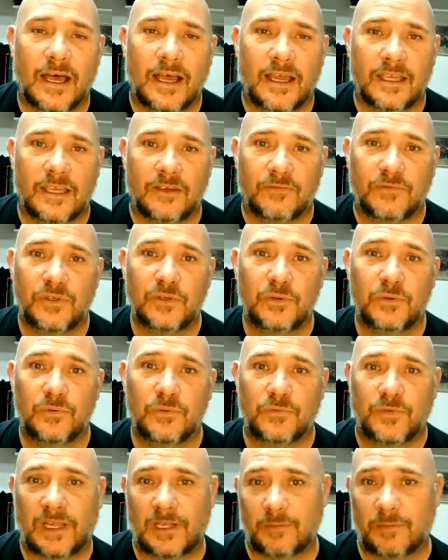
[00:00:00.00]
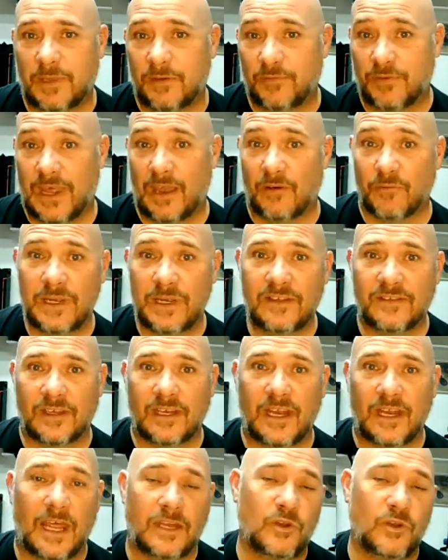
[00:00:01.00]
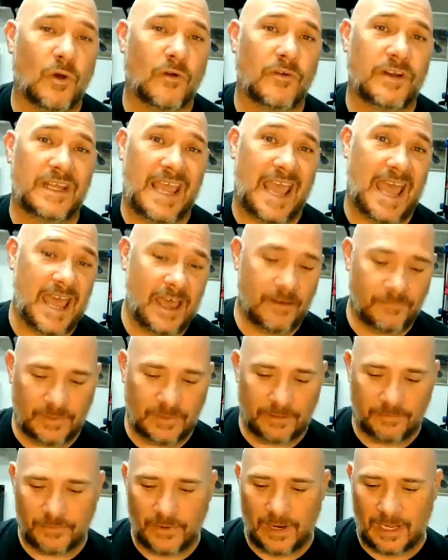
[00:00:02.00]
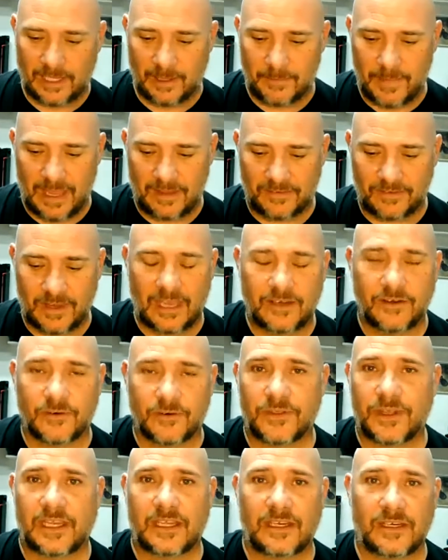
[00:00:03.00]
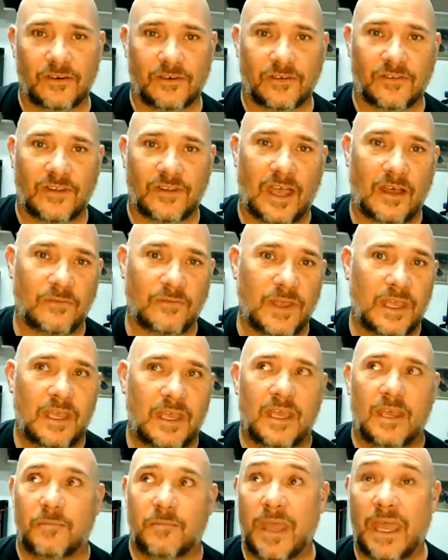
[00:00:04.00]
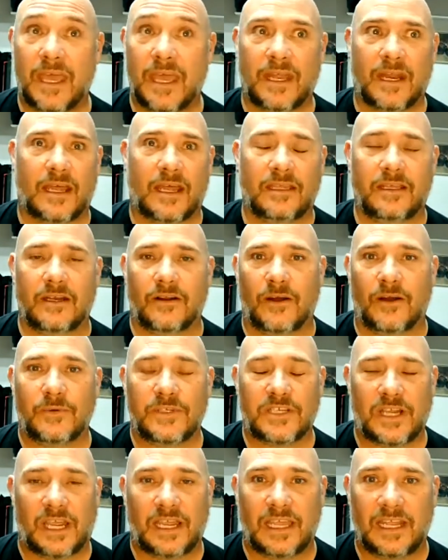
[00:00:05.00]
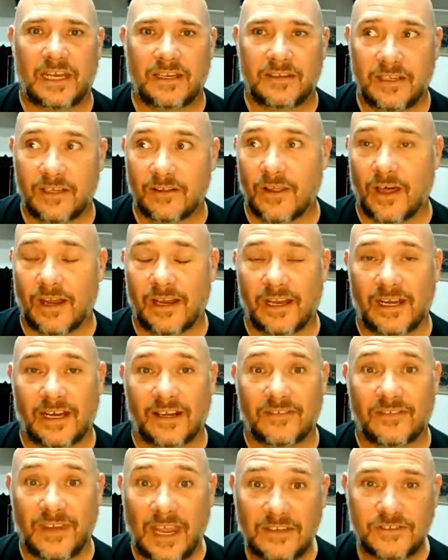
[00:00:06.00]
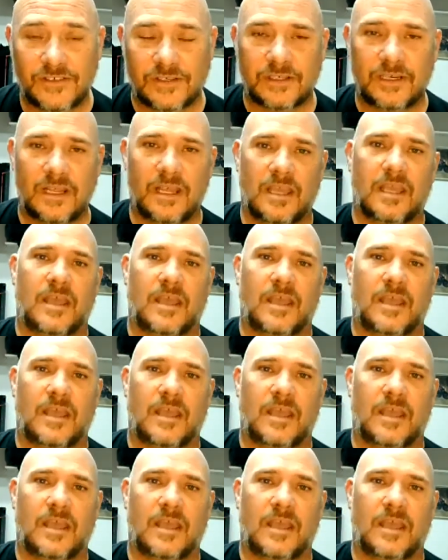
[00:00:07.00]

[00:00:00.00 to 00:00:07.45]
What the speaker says: if you follow me for that reason and you already have Lifter LMS and you're thinking to yourself, man, I wish I could get a deal on an extension.